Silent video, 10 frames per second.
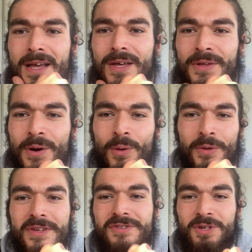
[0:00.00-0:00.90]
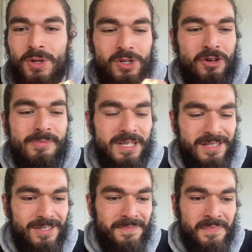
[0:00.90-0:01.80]
all these
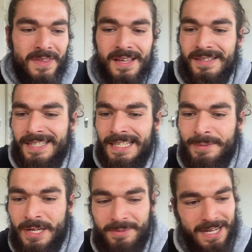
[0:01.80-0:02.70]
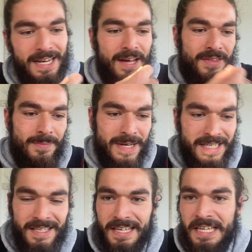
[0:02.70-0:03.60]
YouTubers telling me about how they're
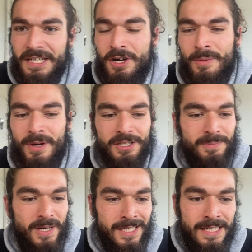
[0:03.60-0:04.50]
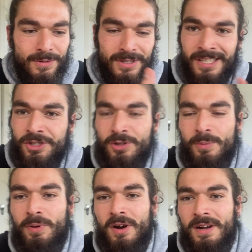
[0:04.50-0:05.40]
making e-commerce money or digital
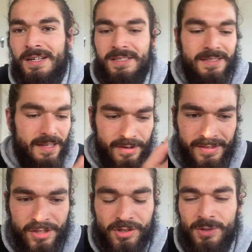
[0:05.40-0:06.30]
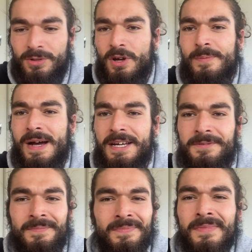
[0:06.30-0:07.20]
products. They're a digital
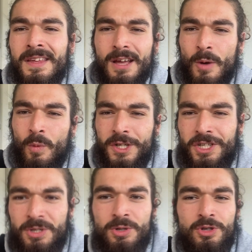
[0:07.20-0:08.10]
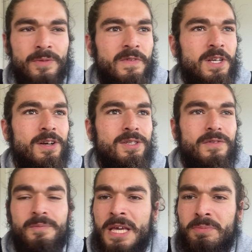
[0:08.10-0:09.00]
nomad. I'm watching YouTube videos
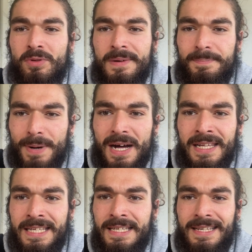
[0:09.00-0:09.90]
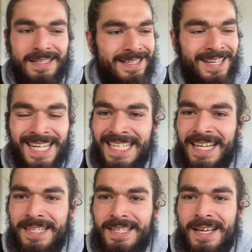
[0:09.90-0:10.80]
of people in Bali and in
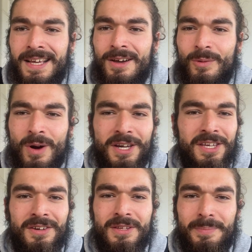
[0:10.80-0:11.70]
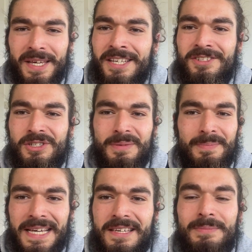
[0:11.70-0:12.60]
Thailand working on the beach and
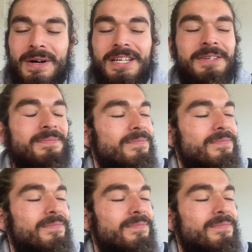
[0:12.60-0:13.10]
making money.